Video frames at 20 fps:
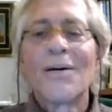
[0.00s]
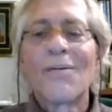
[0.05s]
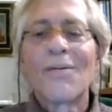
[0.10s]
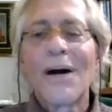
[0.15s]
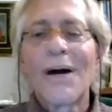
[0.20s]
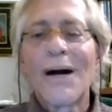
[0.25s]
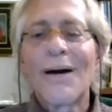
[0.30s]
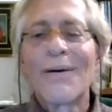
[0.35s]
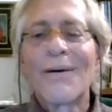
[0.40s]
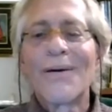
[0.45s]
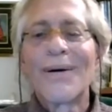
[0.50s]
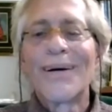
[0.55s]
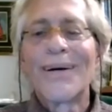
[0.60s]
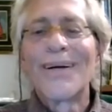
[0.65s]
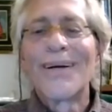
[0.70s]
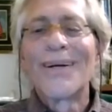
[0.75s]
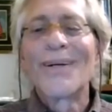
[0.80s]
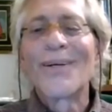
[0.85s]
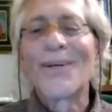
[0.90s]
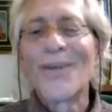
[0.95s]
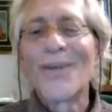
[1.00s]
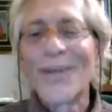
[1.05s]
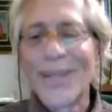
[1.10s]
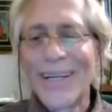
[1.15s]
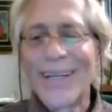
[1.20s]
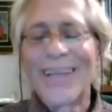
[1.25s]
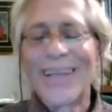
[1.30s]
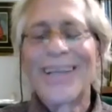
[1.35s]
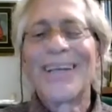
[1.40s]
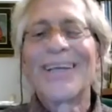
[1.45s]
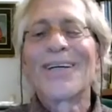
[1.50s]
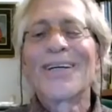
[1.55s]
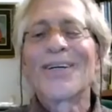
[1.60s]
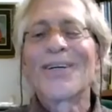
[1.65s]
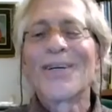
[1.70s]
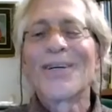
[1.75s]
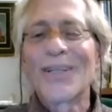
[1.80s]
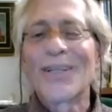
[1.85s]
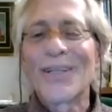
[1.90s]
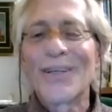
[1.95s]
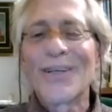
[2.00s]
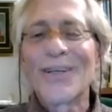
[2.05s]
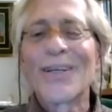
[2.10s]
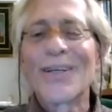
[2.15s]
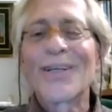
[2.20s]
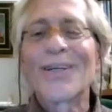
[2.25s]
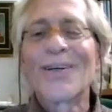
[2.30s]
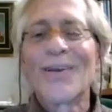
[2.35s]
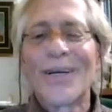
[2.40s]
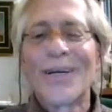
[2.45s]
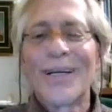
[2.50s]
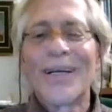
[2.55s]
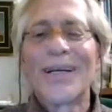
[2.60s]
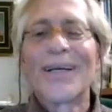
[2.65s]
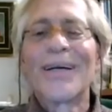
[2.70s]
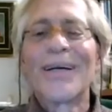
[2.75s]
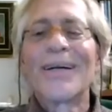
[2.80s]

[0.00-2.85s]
Wow. Good, good, good, good.